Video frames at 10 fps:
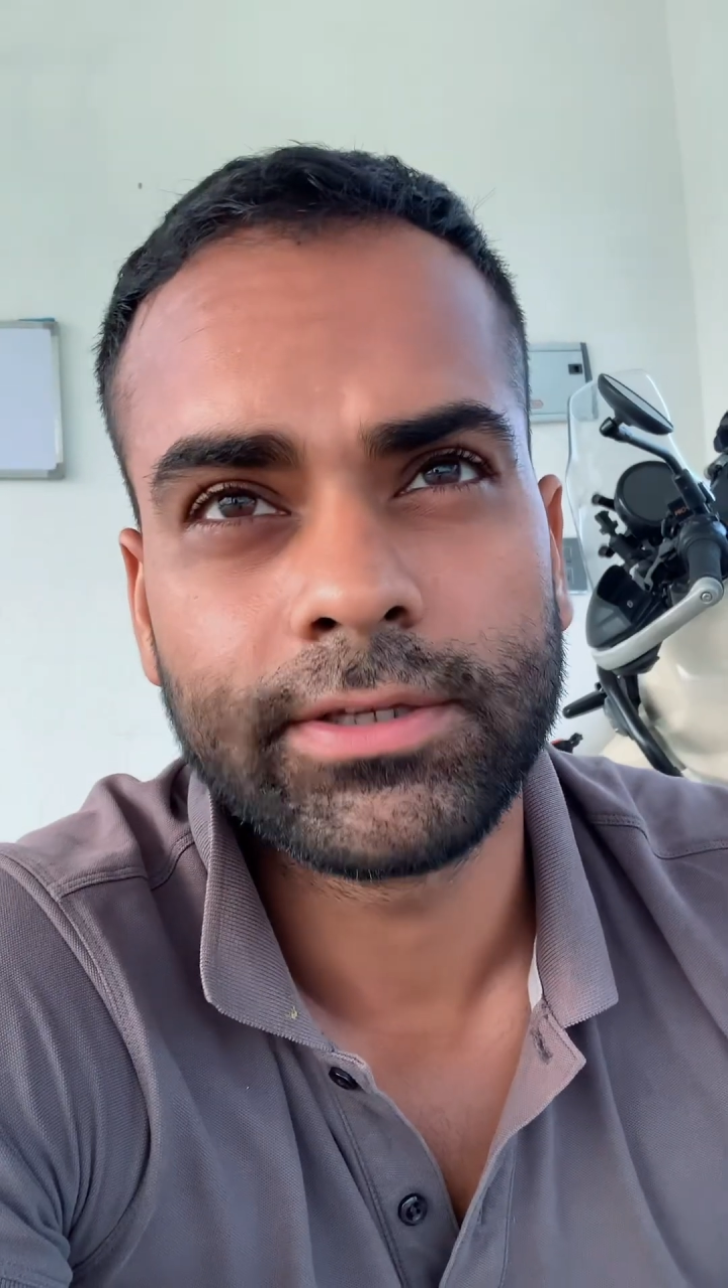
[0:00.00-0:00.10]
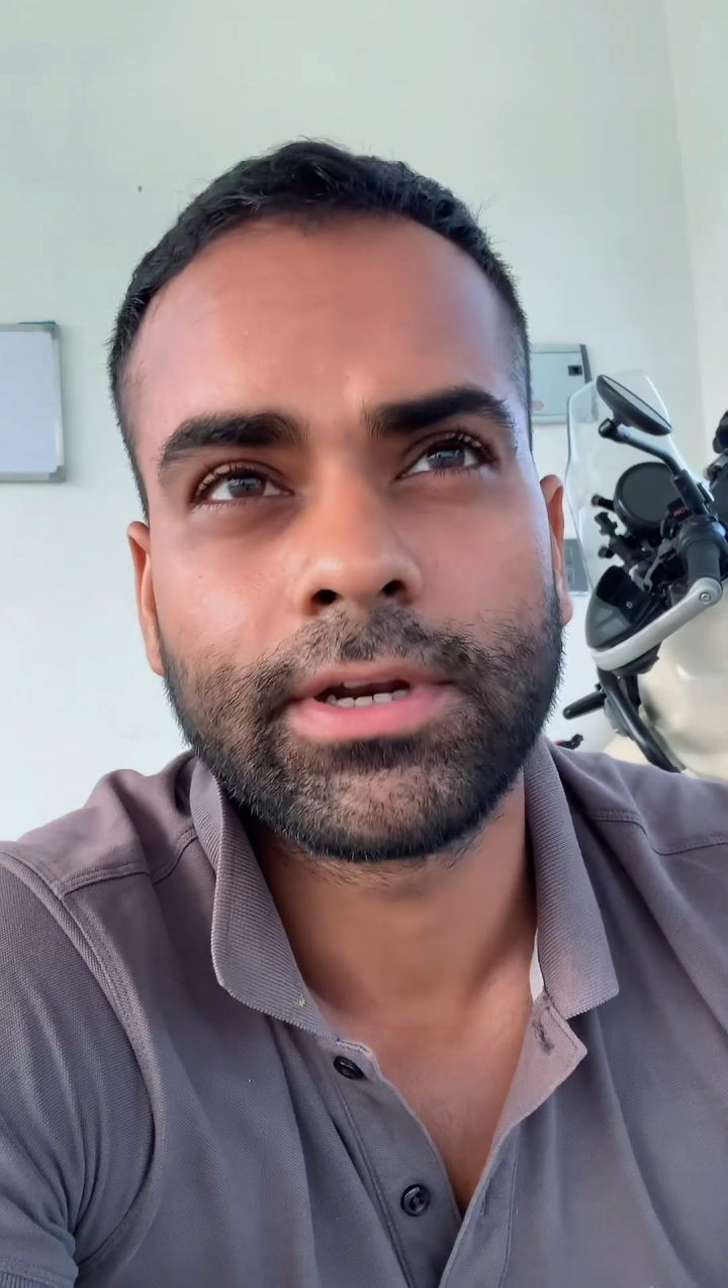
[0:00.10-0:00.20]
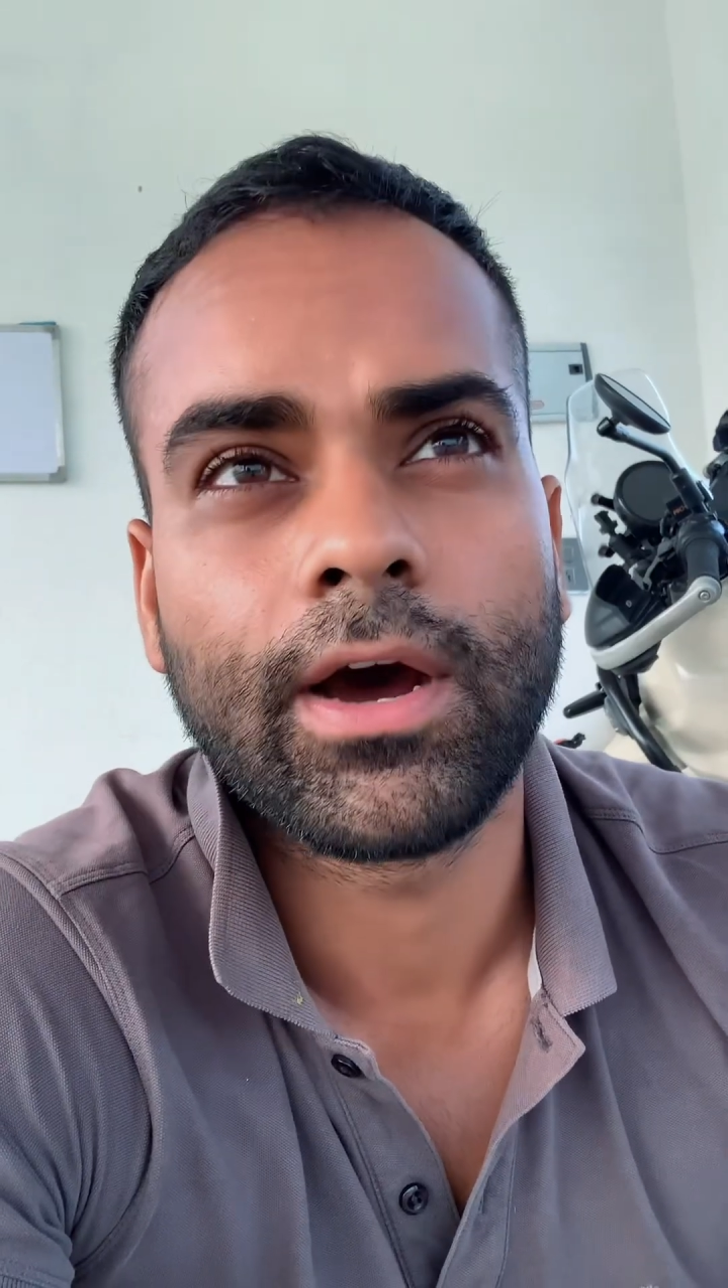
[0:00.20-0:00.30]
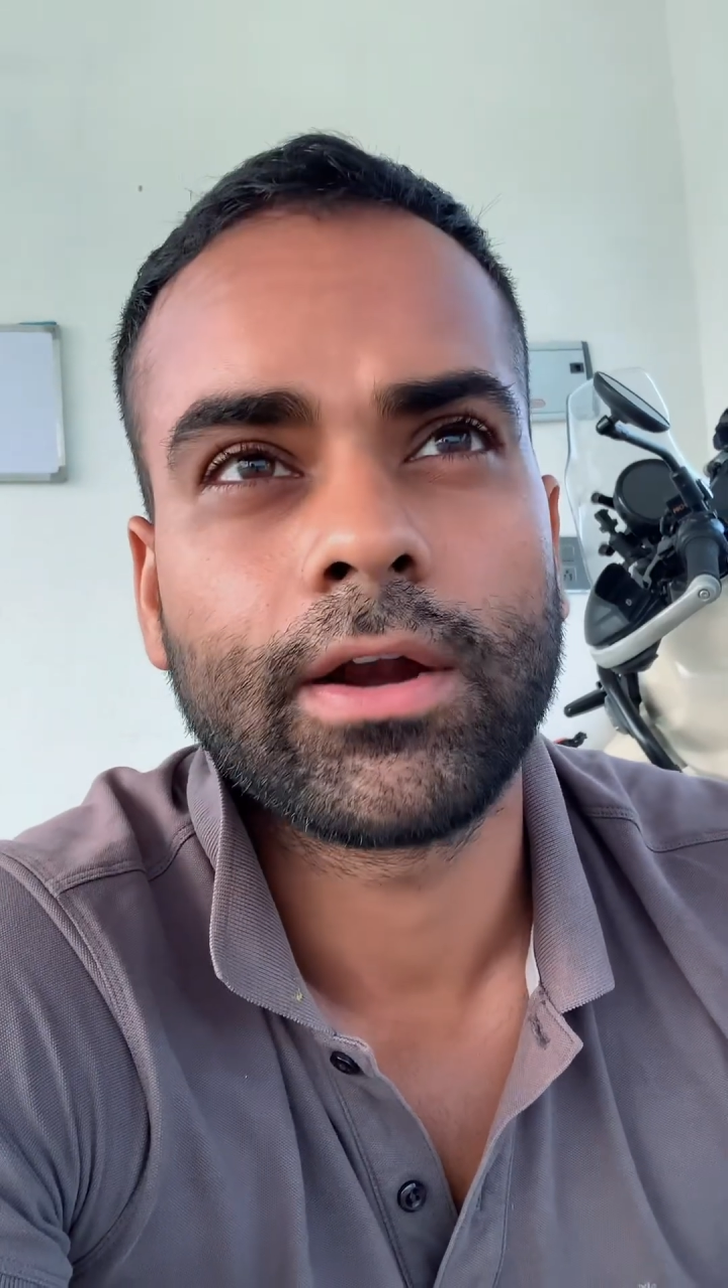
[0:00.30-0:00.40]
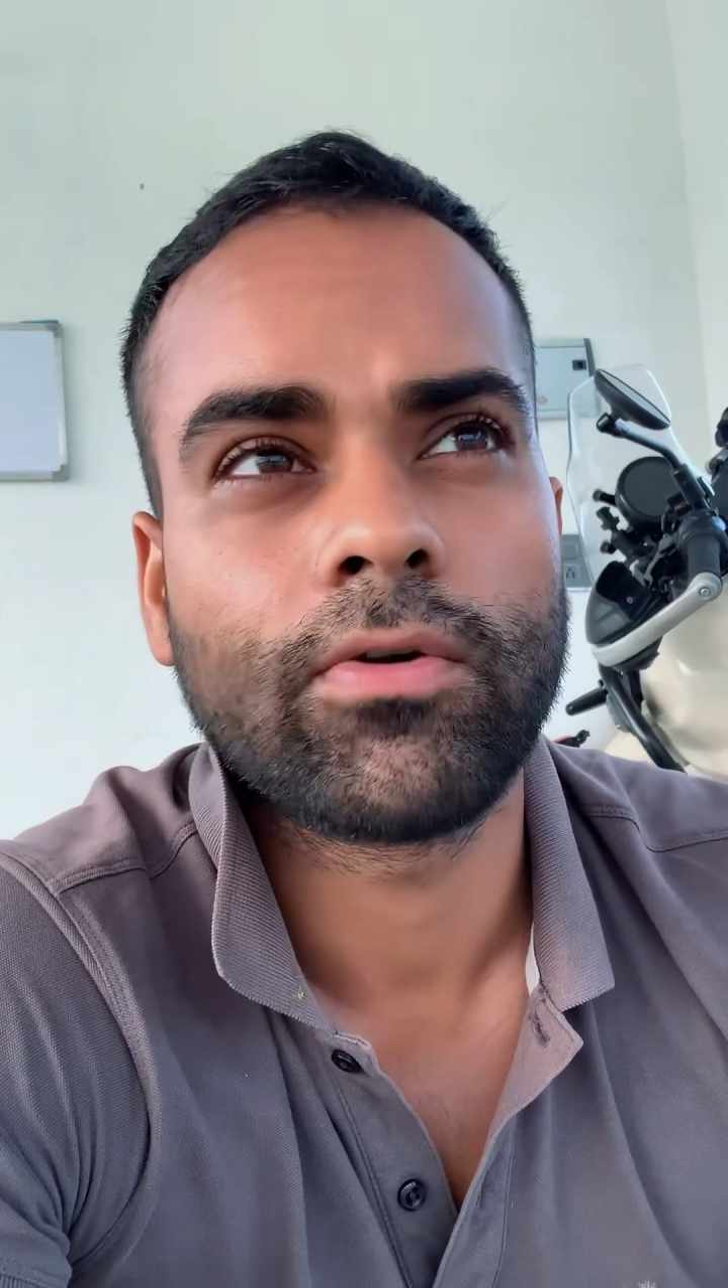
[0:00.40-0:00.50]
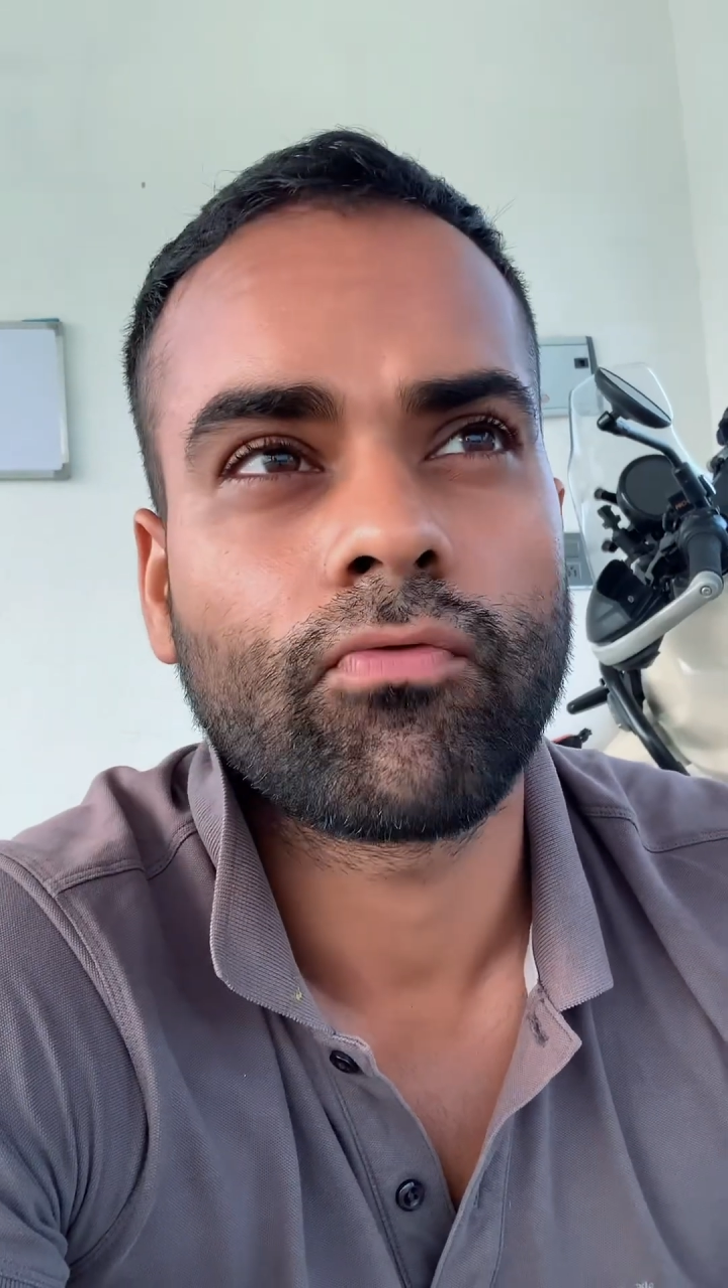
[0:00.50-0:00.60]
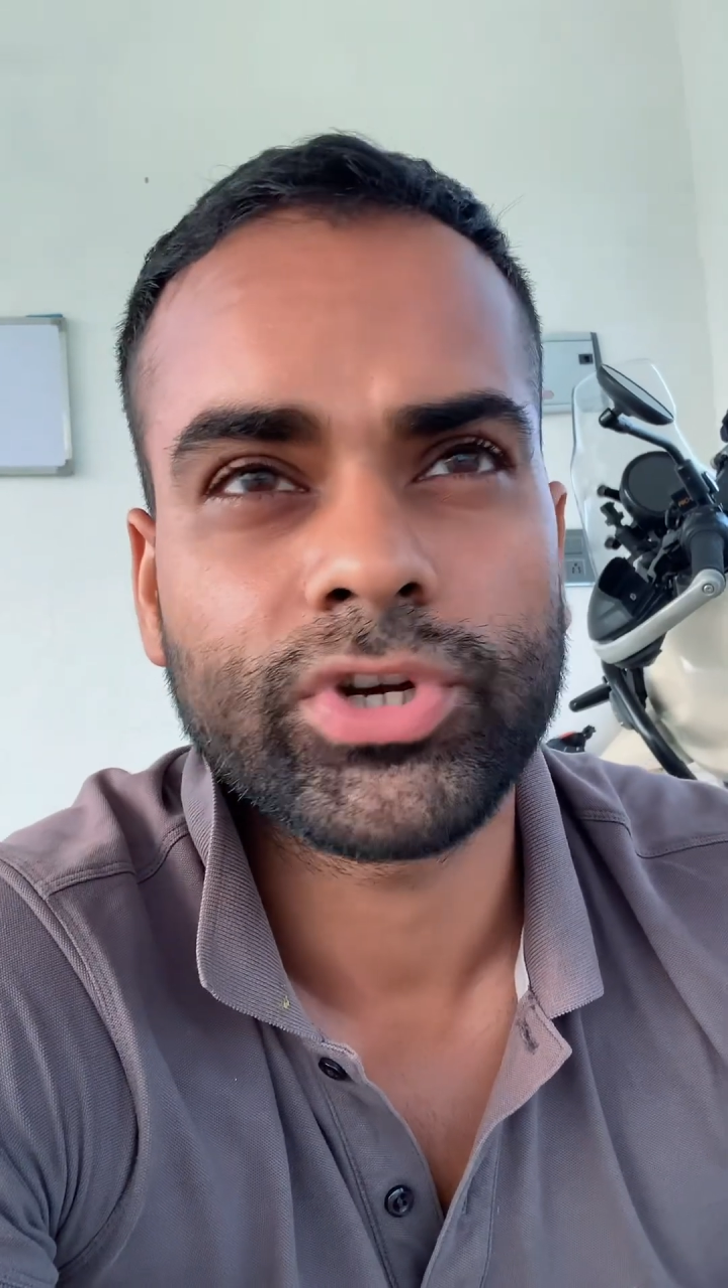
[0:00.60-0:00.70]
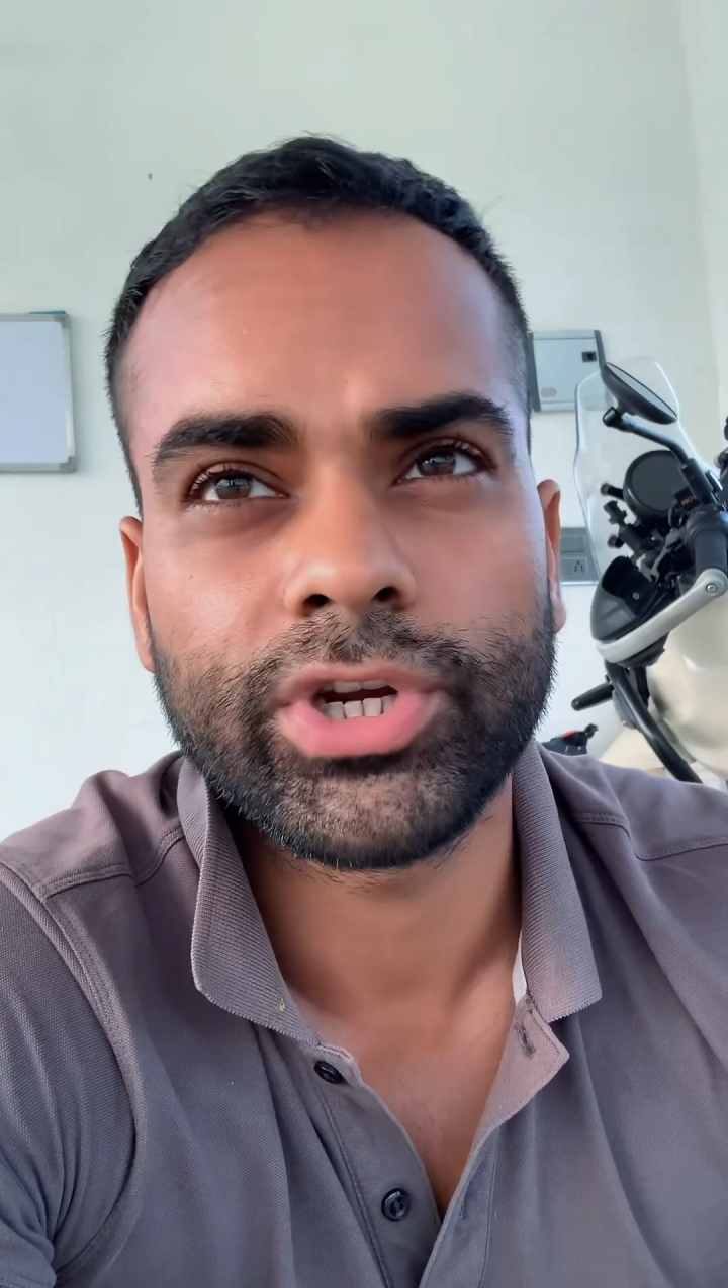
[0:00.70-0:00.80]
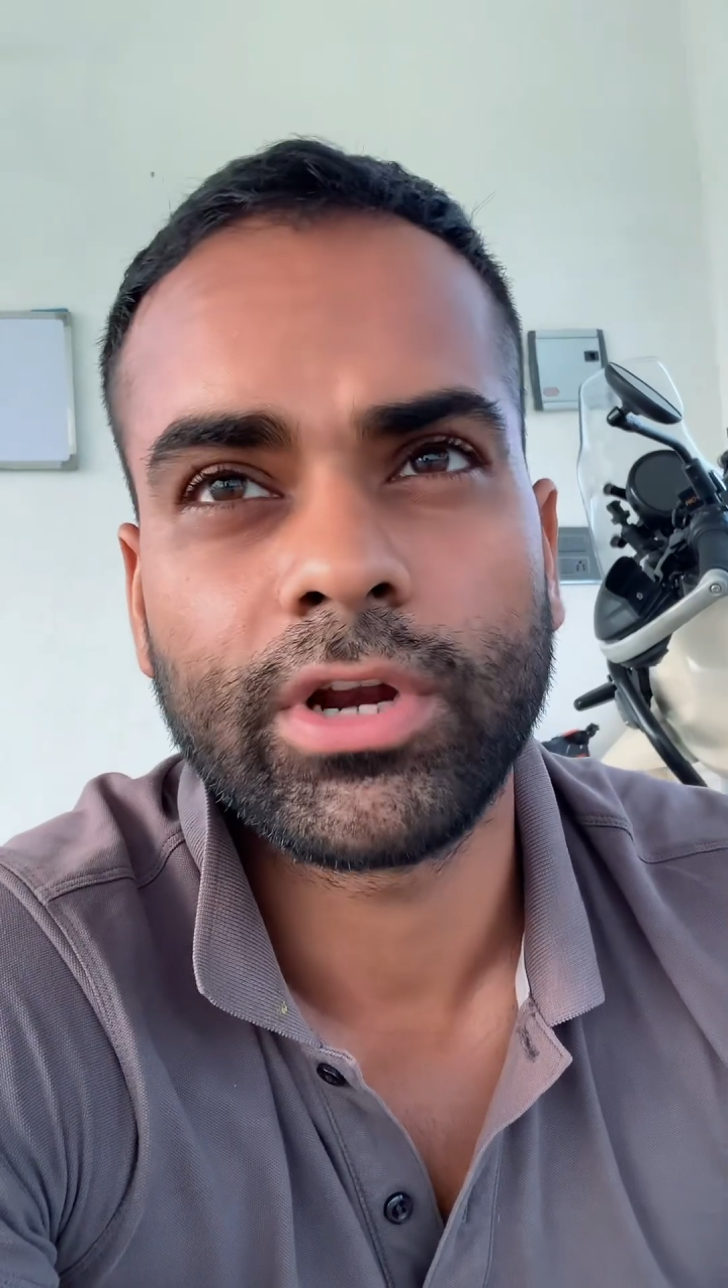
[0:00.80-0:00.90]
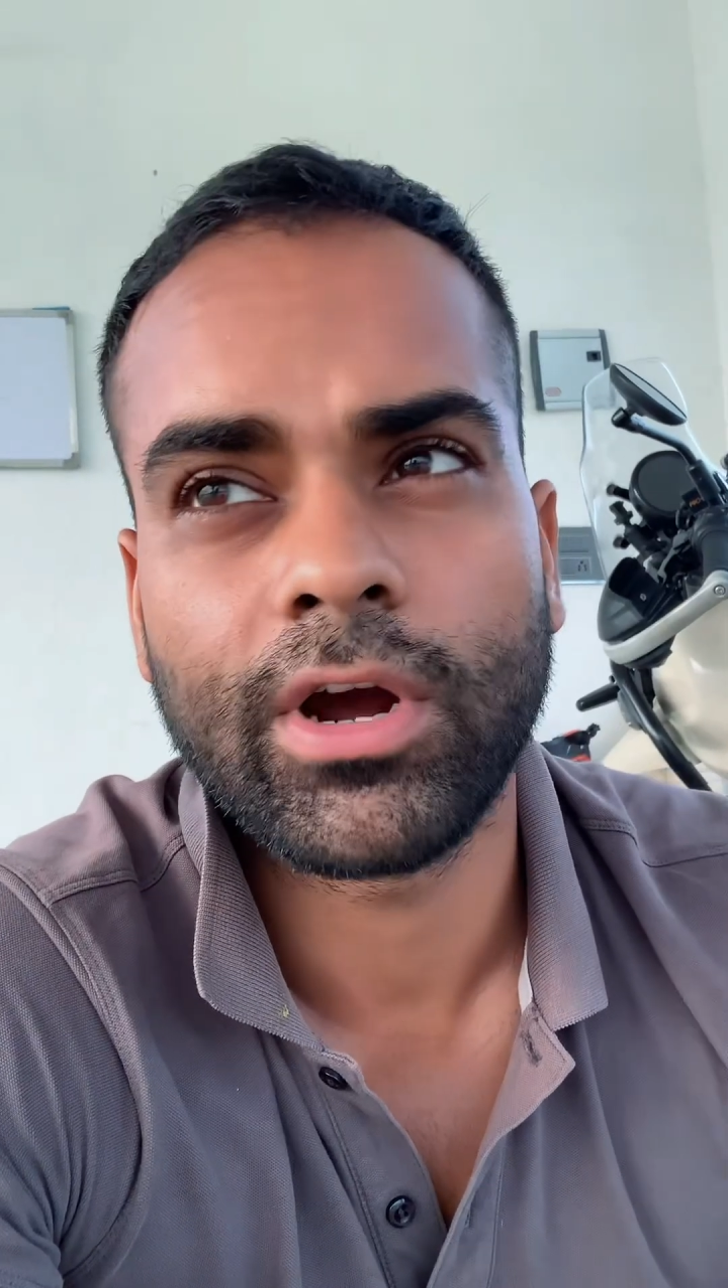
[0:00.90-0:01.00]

not rushing,